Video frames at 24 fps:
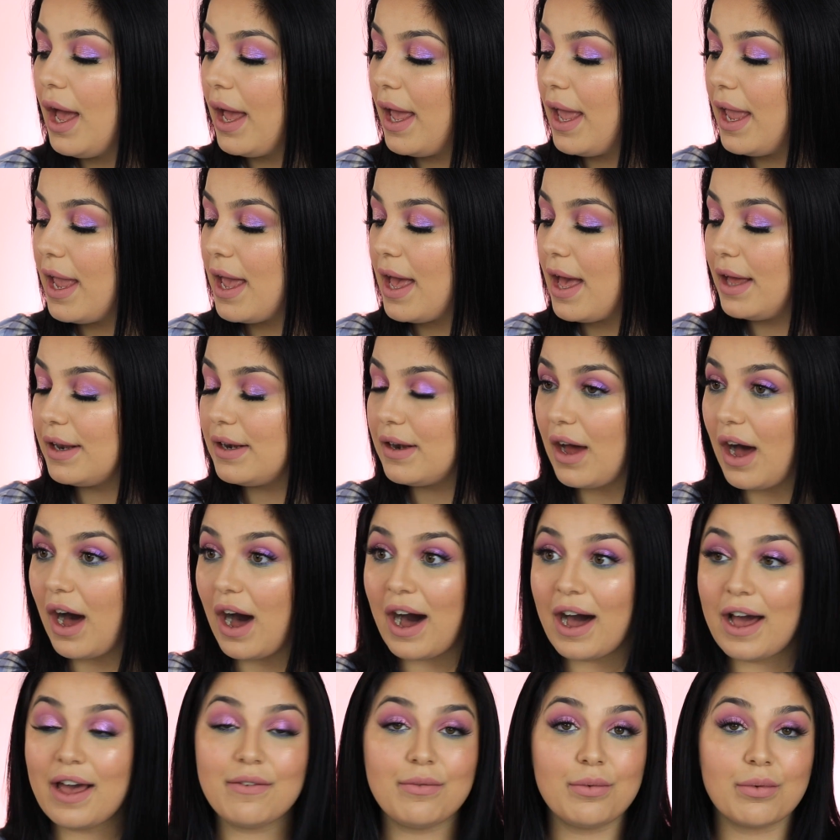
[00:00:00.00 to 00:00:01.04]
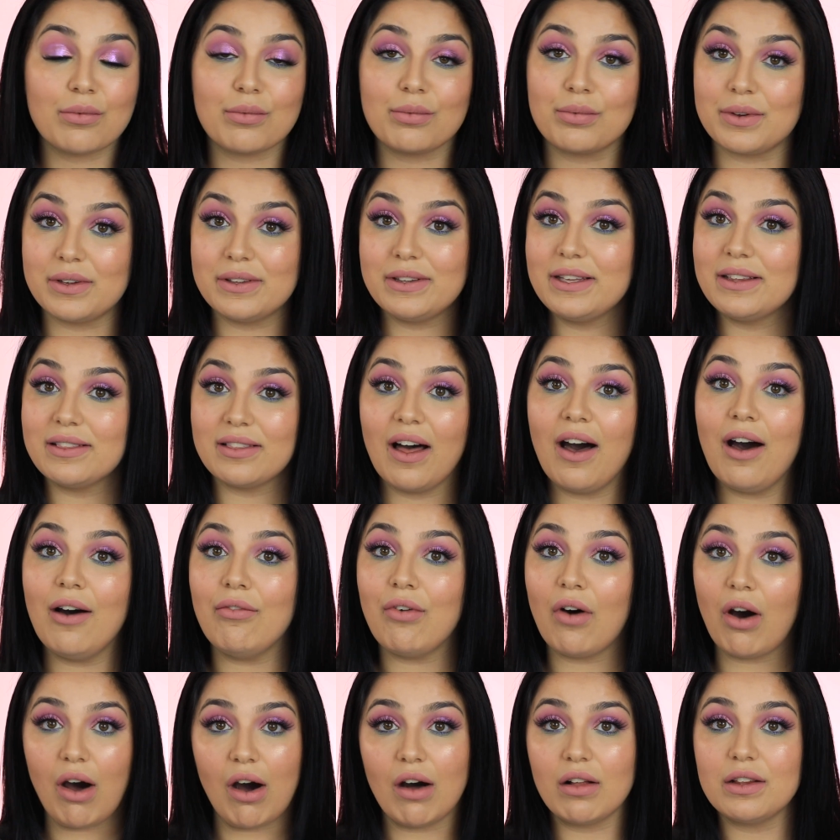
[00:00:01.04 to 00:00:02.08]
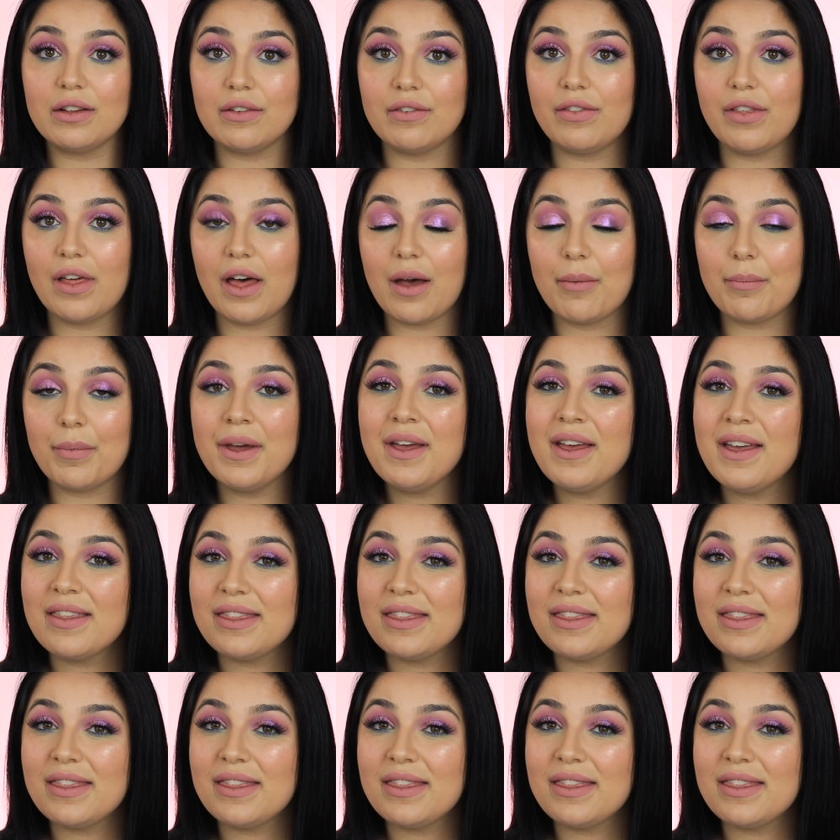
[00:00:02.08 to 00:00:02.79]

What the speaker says: and I really love all of them.